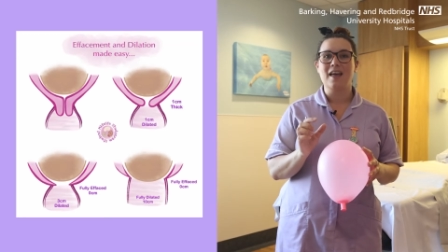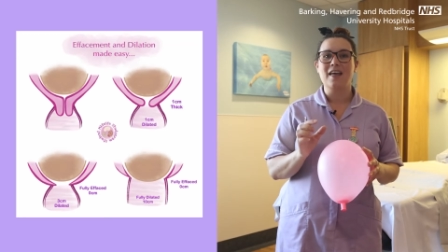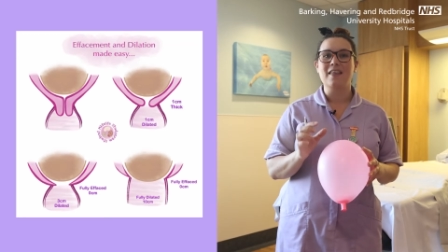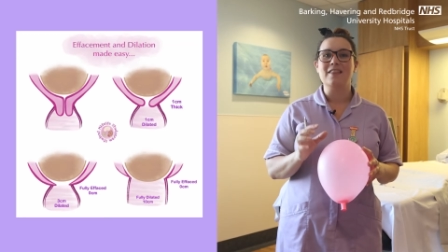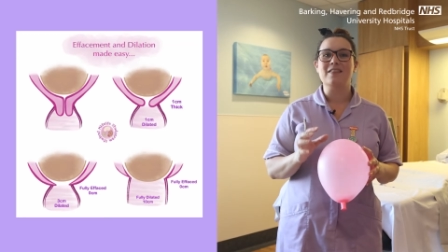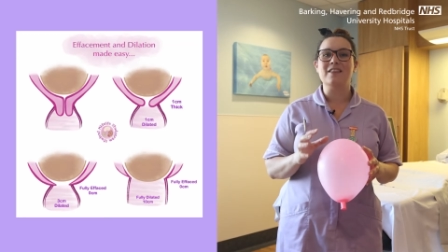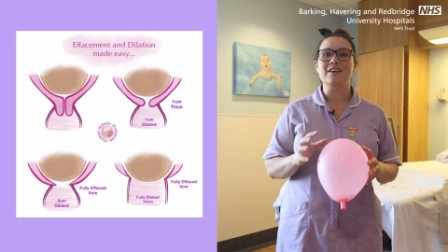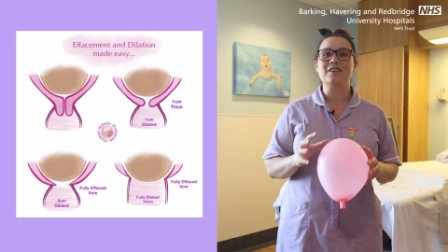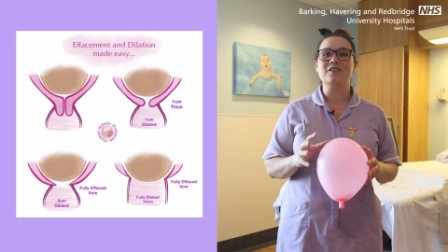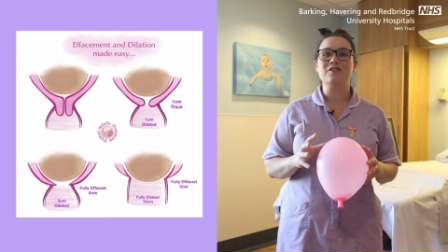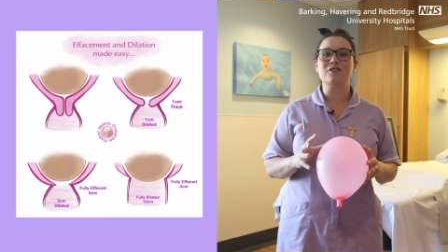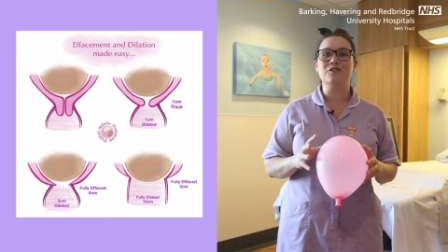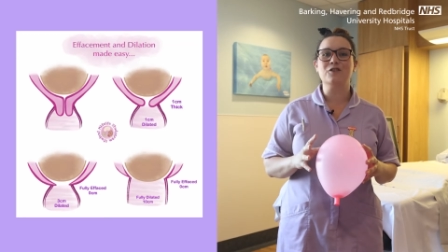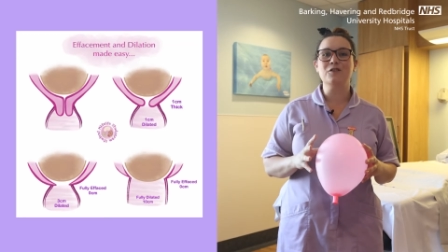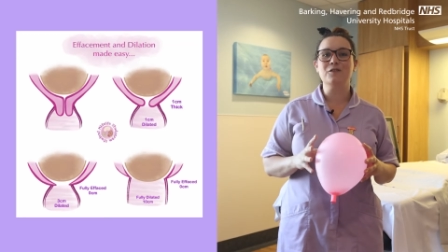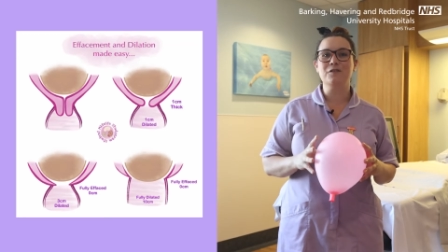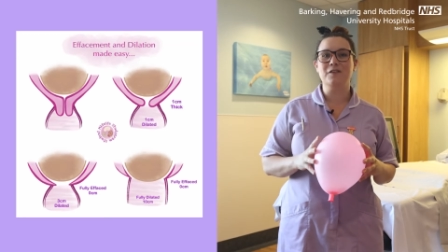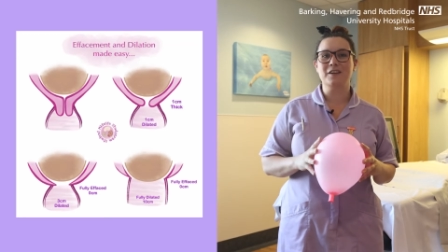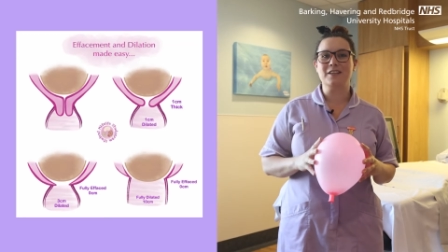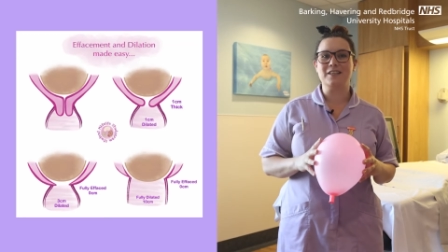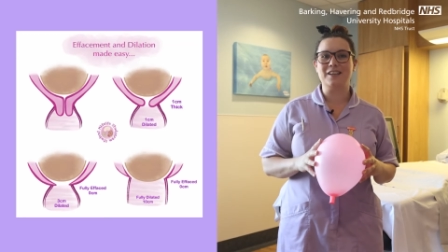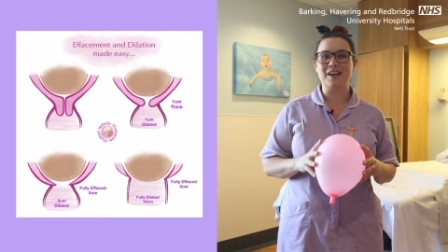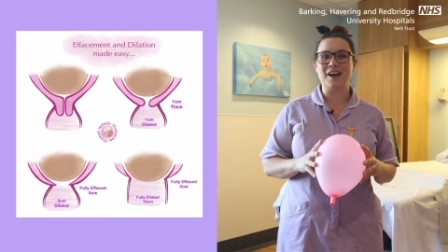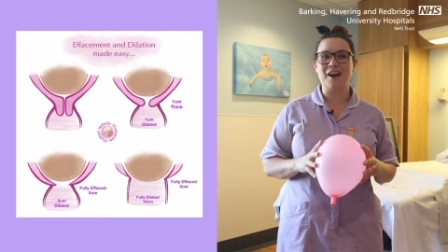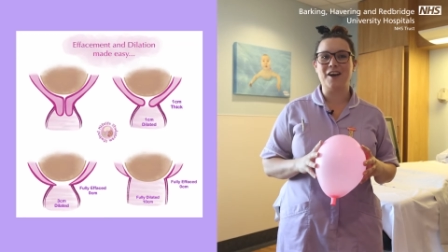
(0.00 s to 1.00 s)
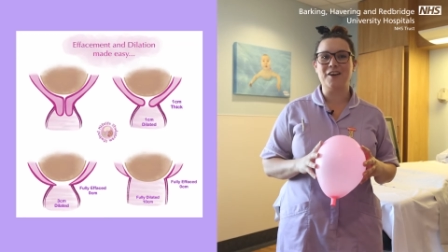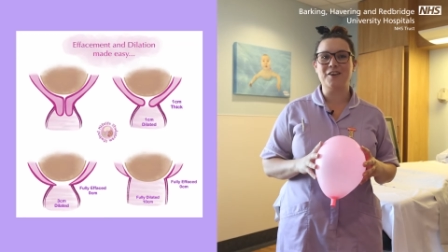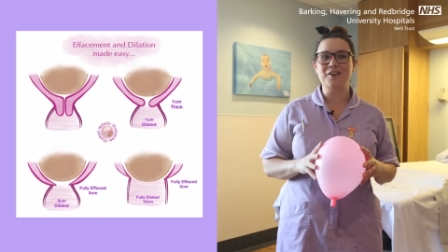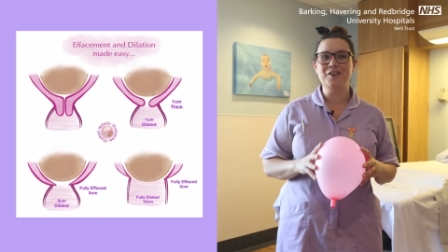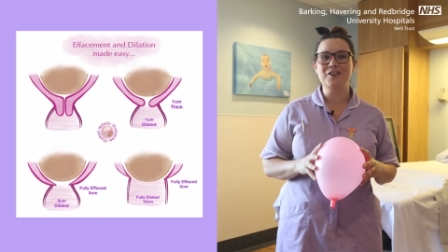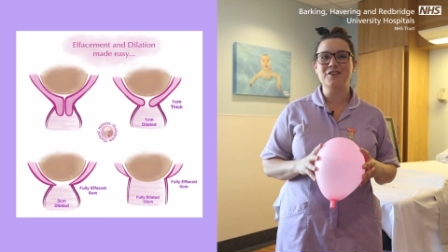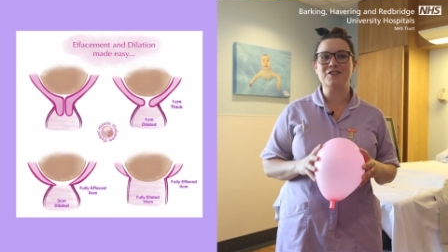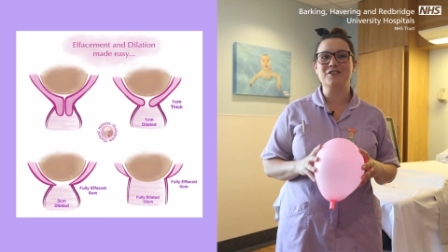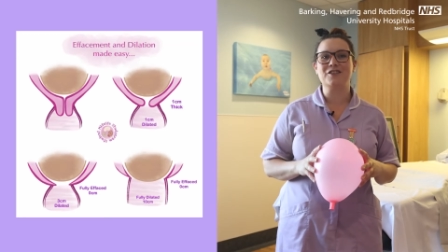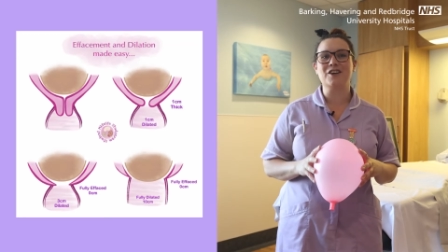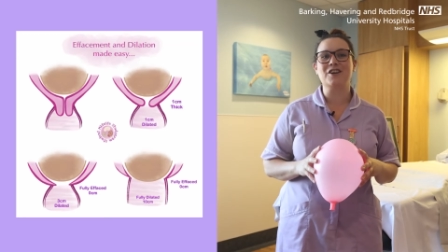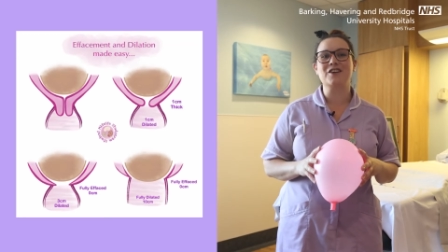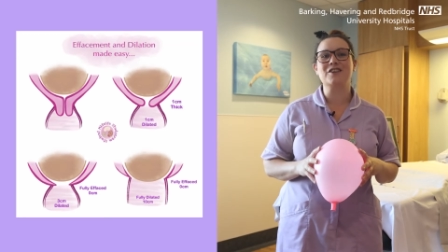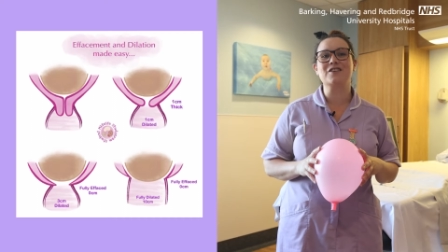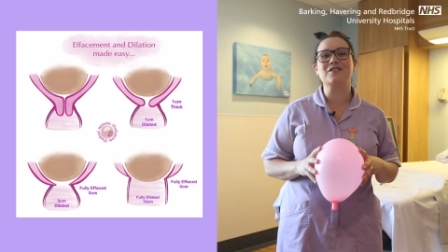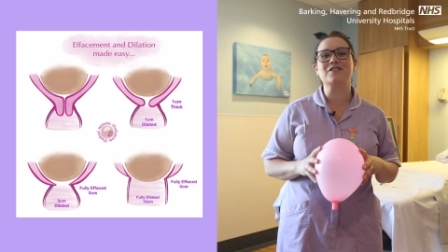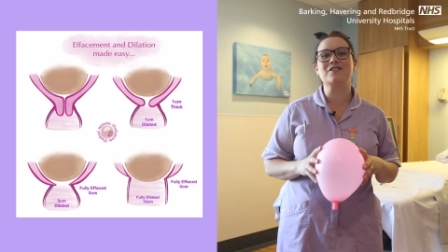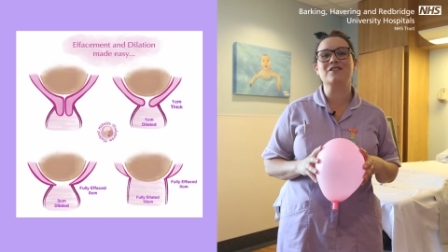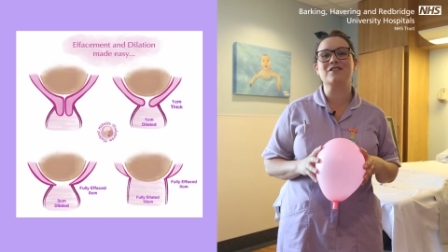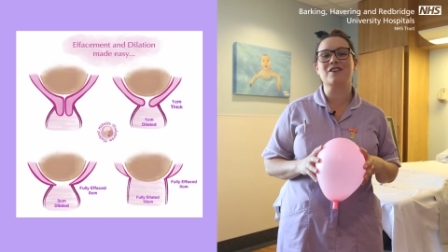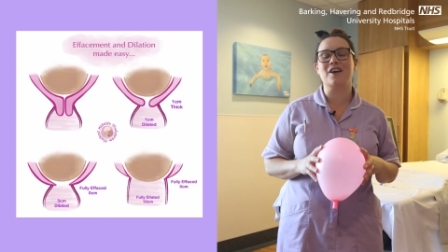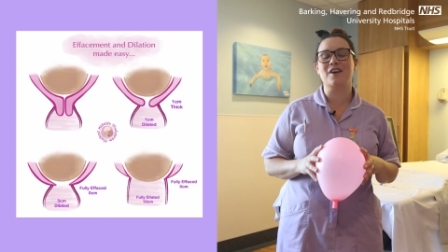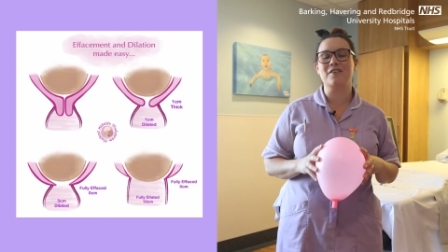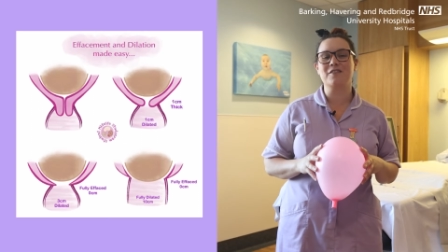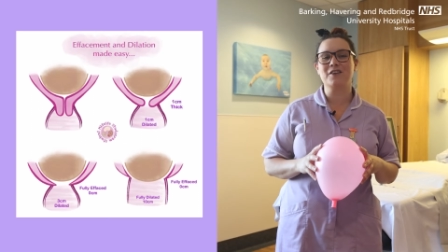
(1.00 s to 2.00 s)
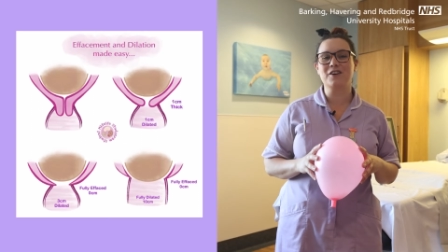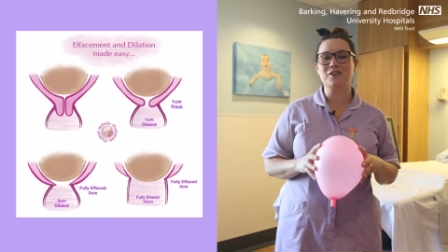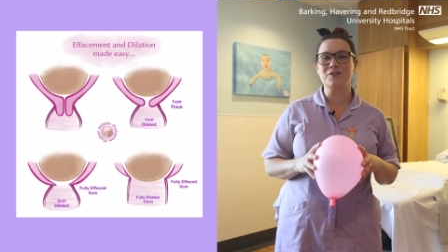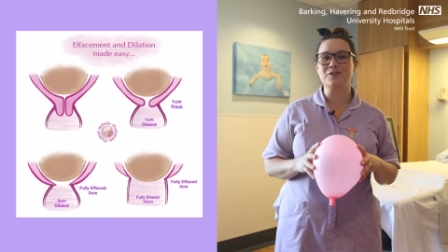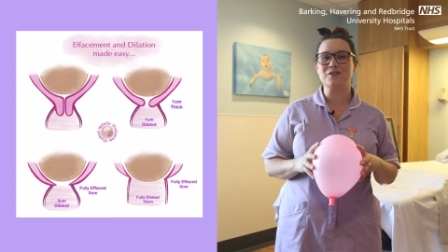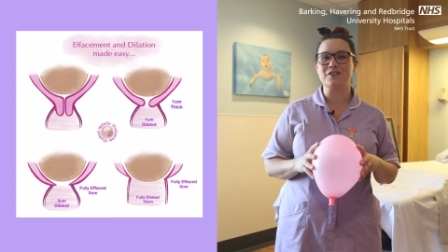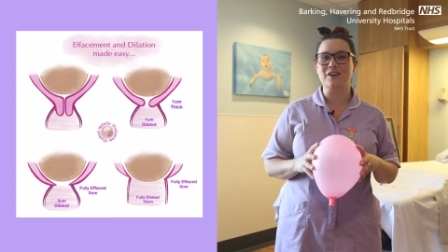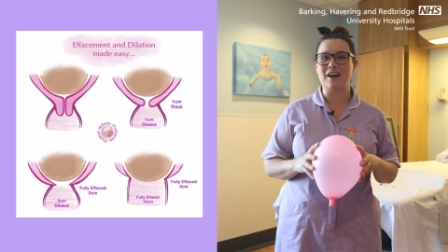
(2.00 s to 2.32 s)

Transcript: This short video shows cervical